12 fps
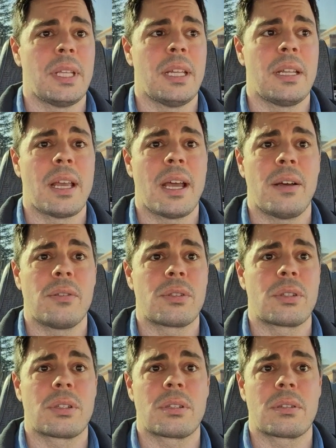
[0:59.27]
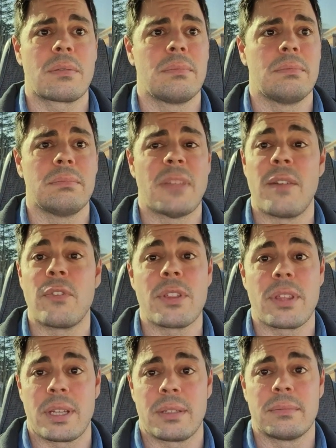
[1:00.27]
in-house
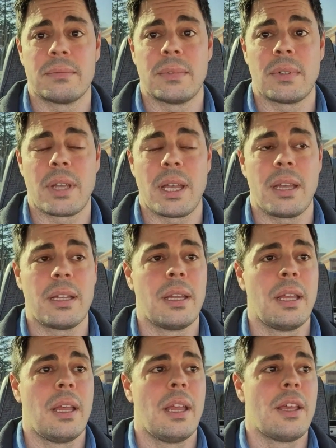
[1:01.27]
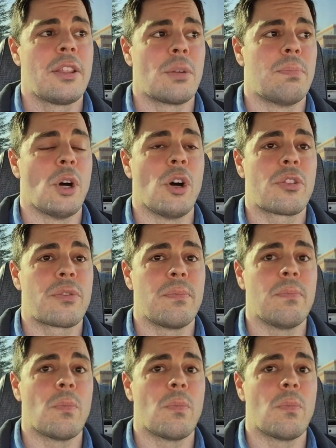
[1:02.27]
everything, okay? They're both